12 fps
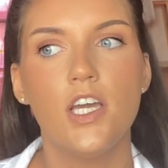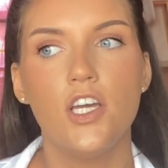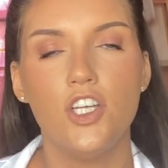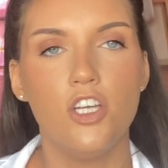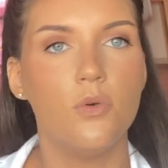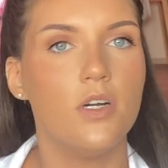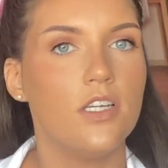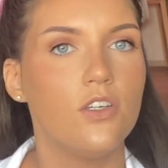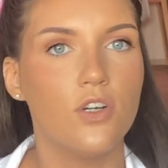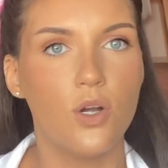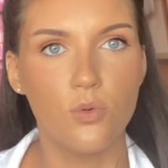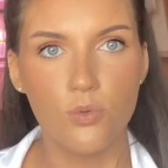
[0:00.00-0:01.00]
You would
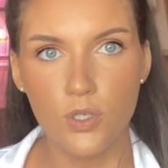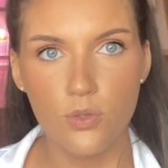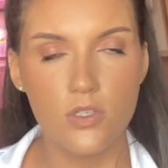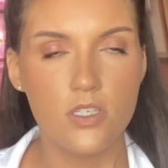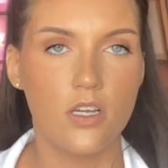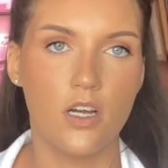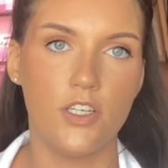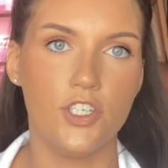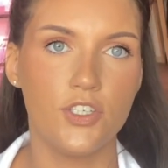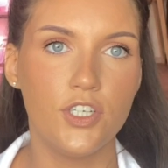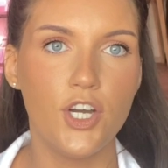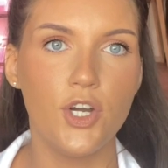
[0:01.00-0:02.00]
grow roots on
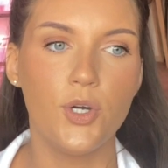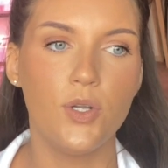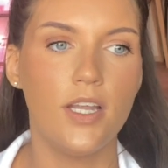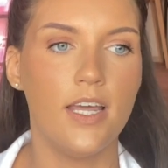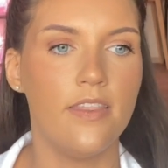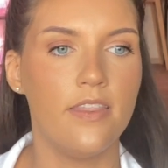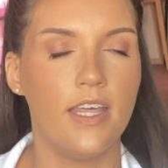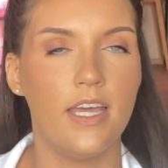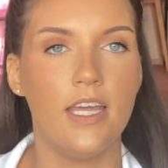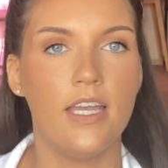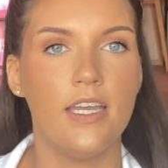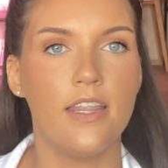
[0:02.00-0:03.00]
your node, and
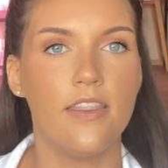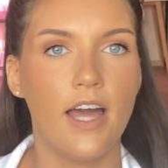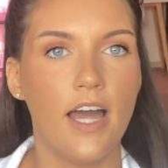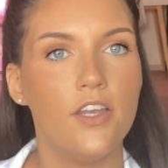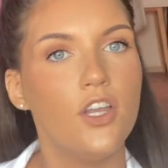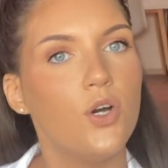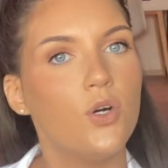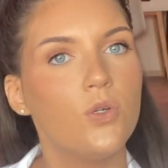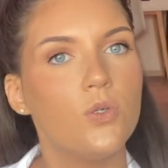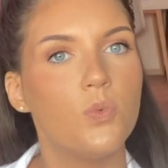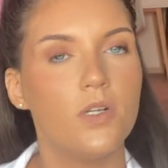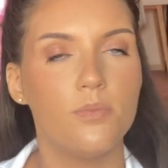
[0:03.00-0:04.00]
then that
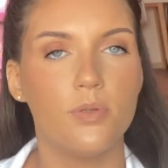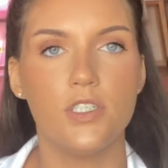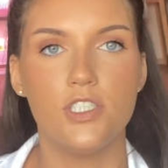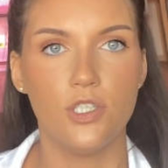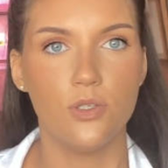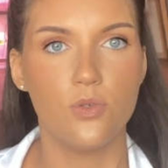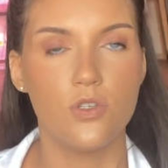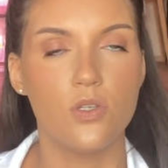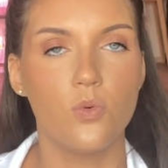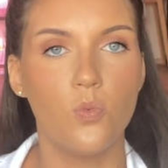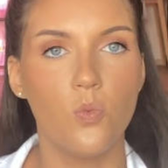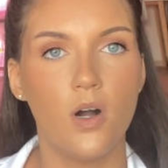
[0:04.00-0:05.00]
node would produce
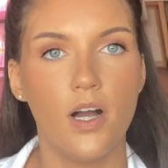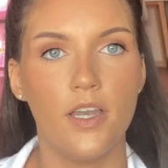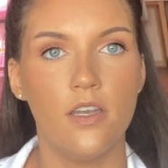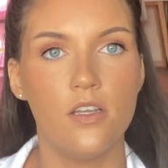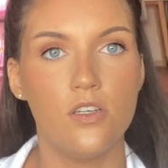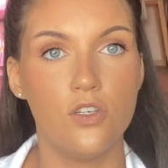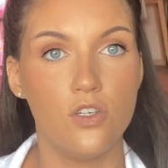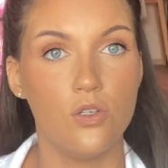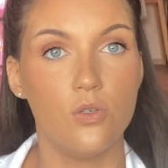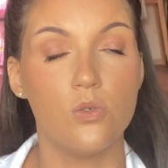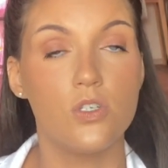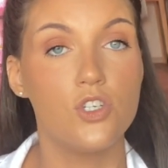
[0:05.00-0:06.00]
one
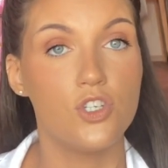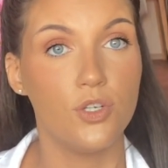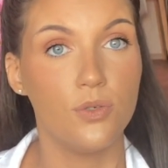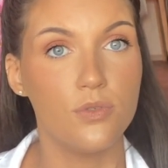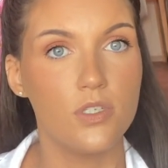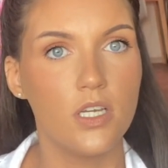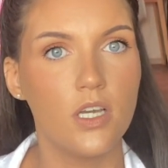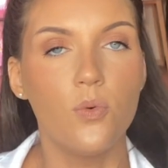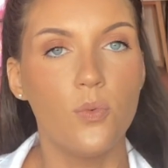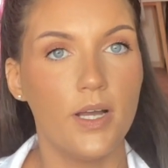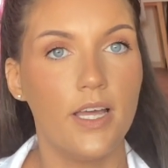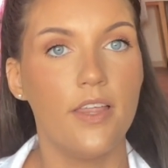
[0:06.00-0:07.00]
new shoot.
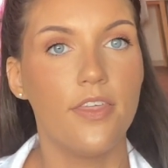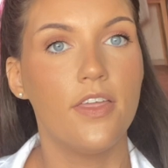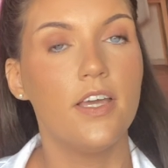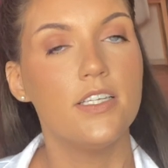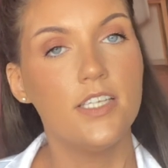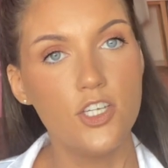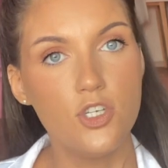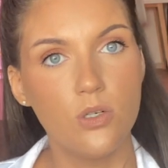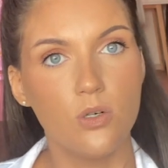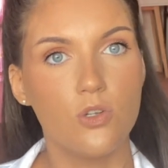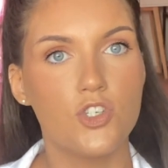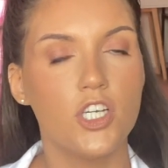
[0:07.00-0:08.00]
With tissue
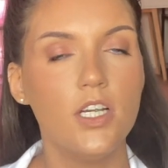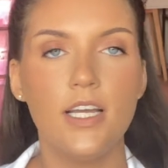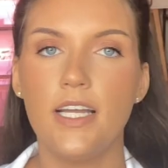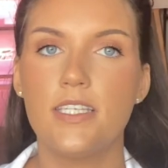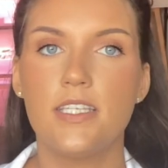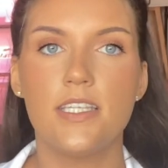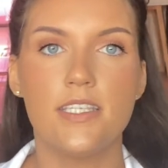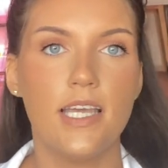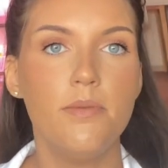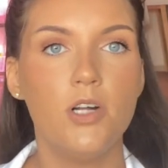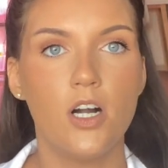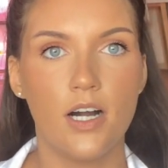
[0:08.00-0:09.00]
culture, it's the
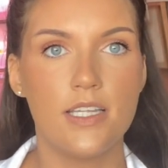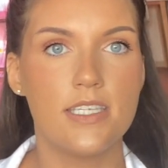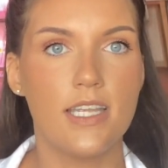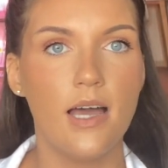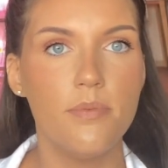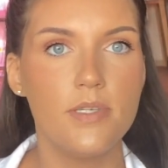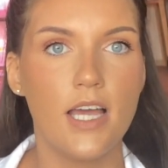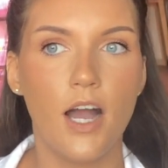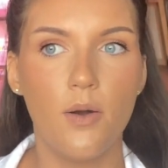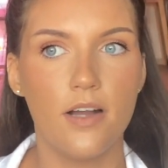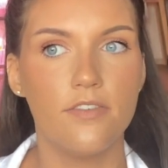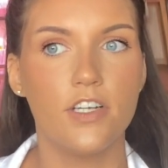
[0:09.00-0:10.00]
same concept,
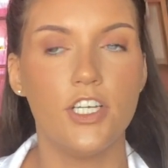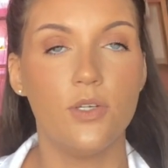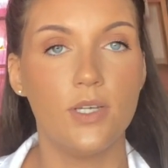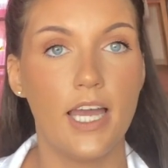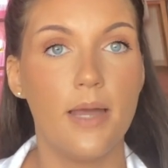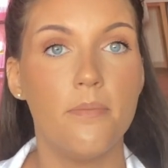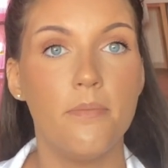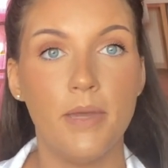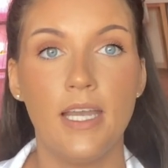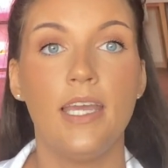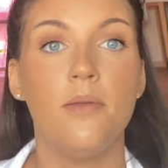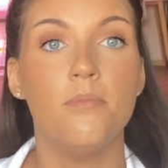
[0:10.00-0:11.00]
however, you get
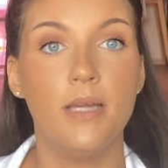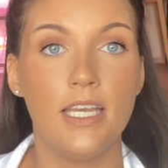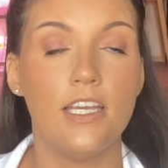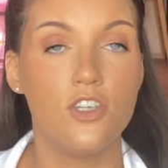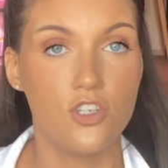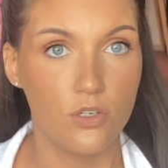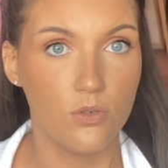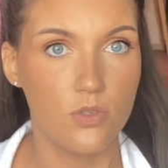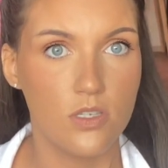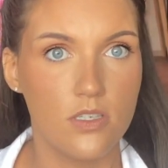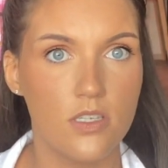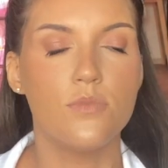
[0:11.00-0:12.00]
many
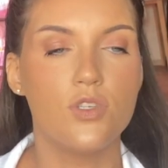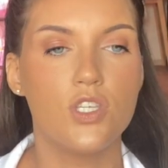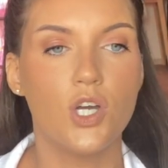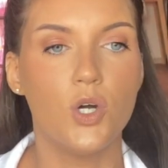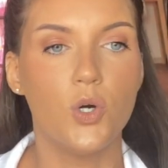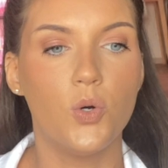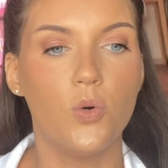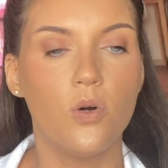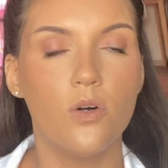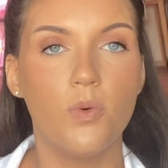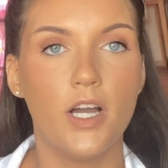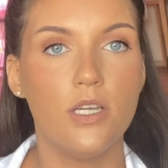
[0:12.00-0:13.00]
shoots. So
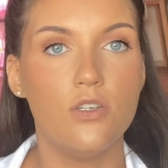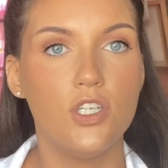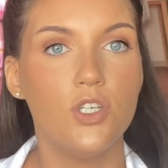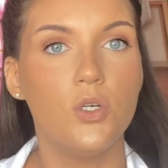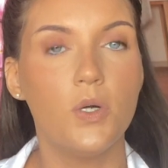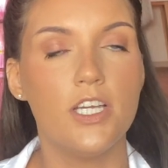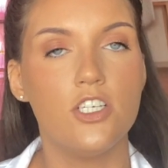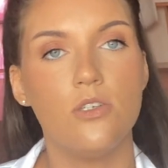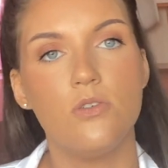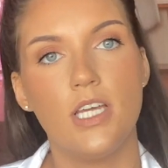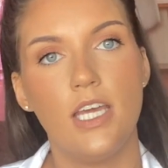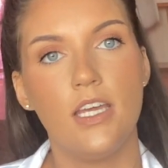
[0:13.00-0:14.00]
what you do is you
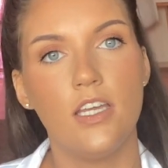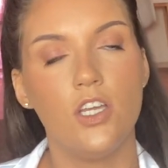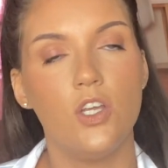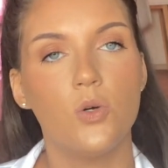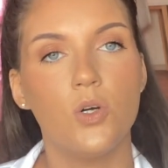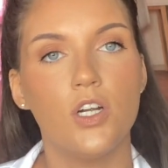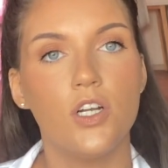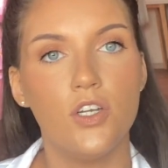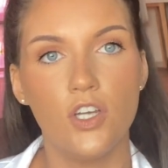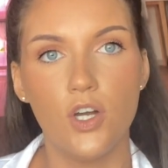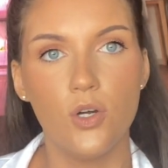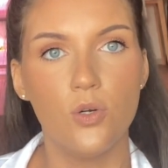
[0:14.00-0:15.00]
take your
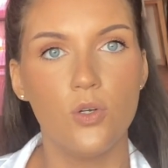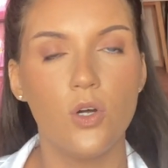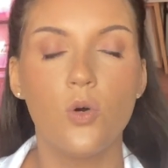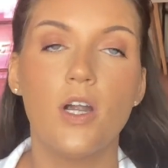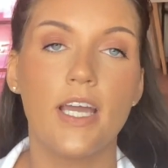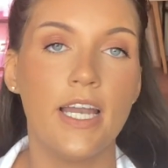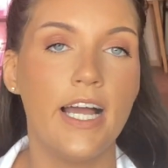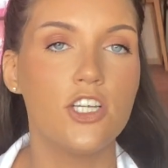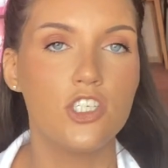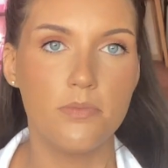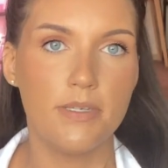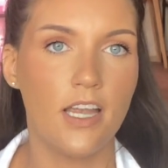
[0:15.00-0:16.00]
node, or it can
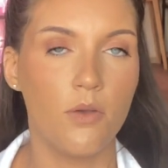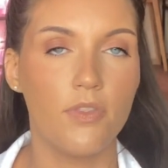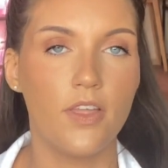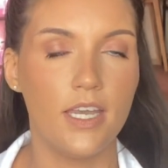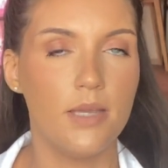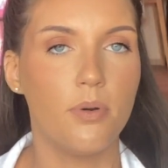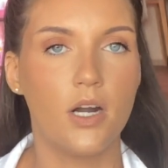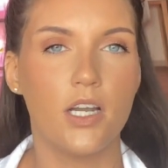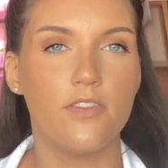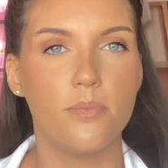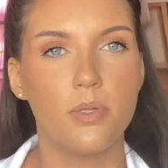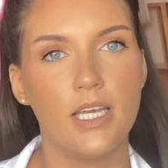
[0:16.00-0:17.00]
actually be done with any part
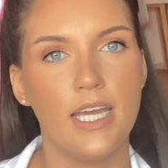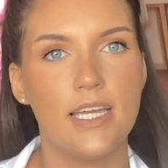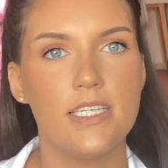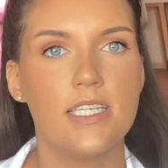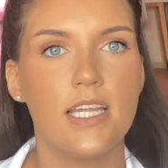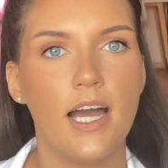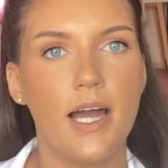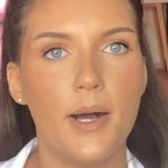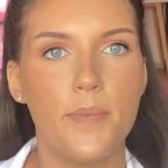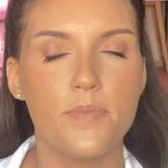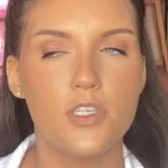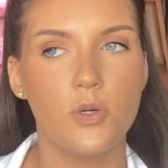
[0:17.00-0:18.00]
of the plant,
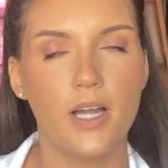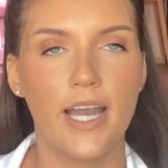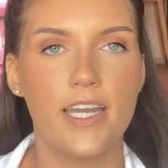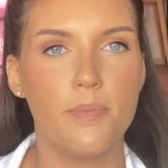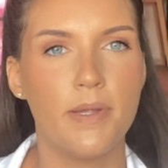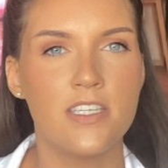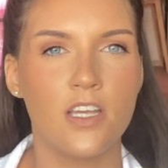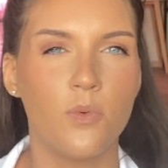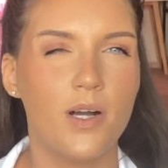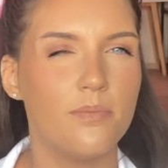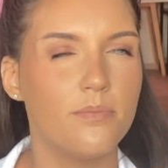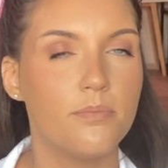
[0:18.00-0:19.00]
so it kind of depends on
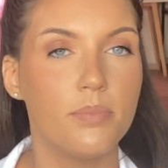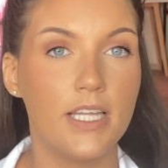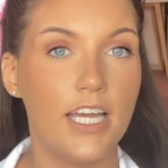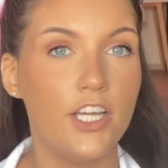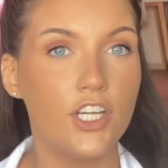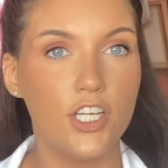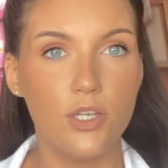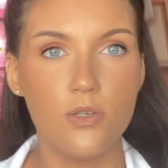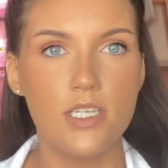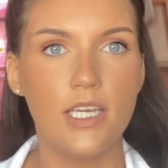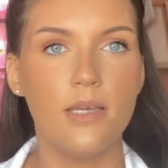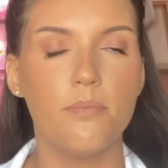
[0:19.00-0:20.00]
what plant you're
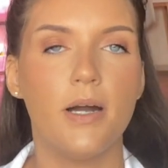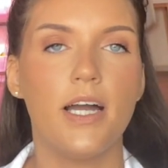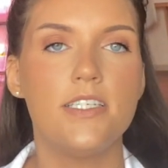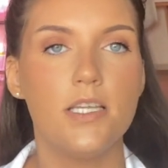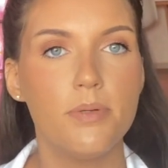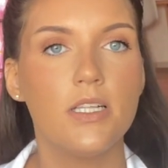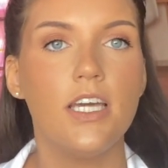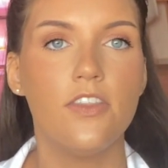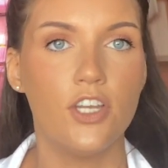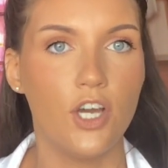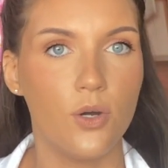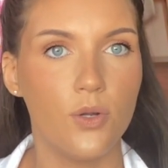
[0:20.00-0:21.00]
using, but typically the
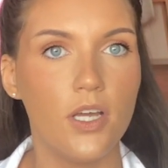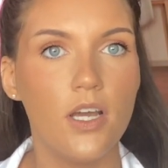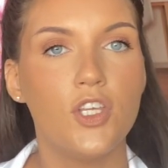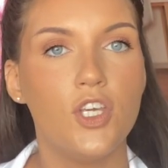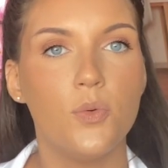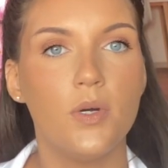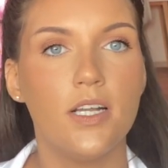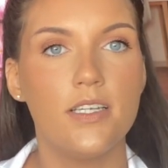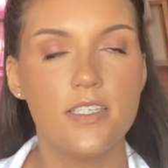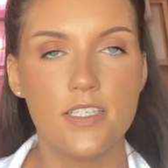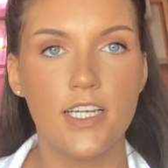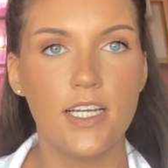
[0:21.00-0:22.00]
node, you would
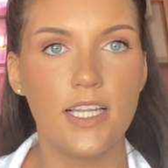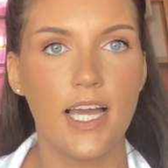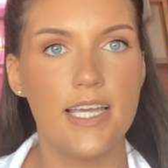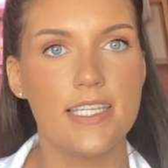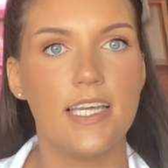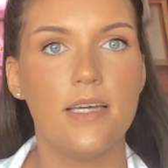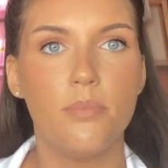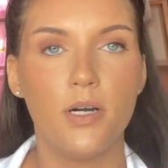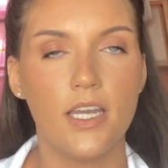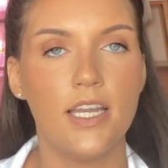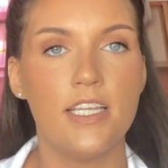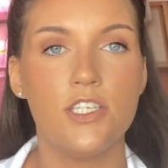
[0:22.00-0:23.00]
sterilize it, put
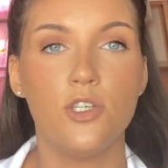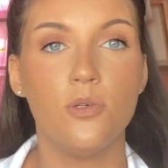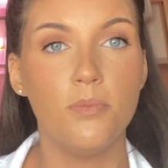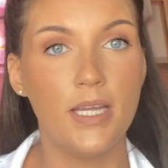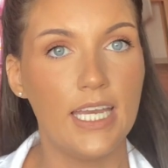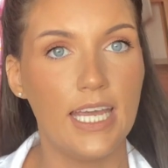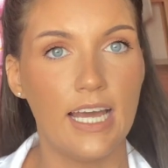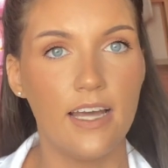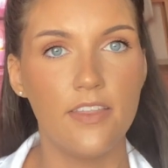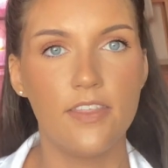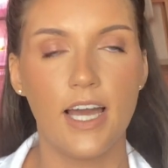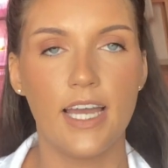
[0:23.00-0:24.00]
it into media
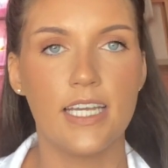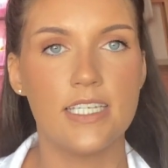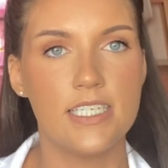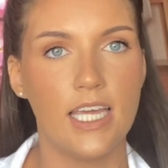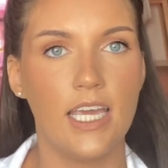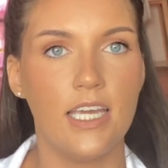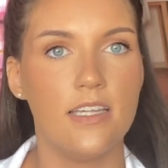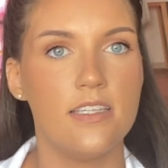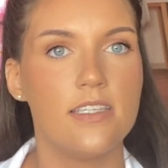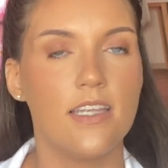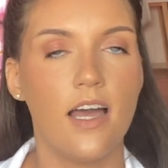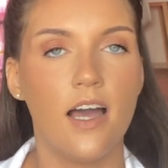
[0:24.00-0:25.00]
that contains